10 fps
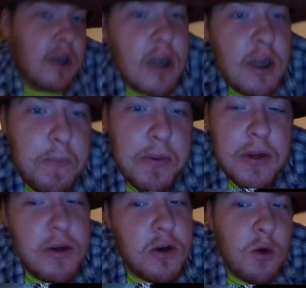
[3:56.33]
Deep
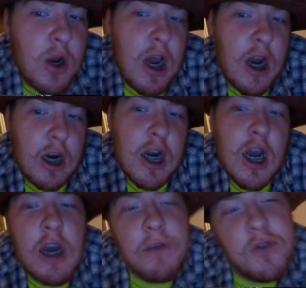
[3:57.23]
into our
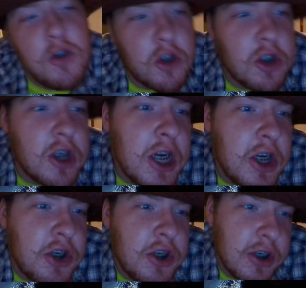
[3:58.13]

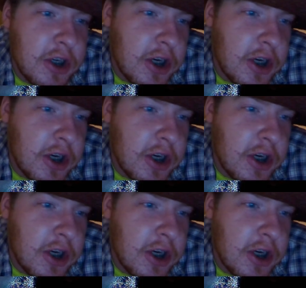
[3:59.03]
conversation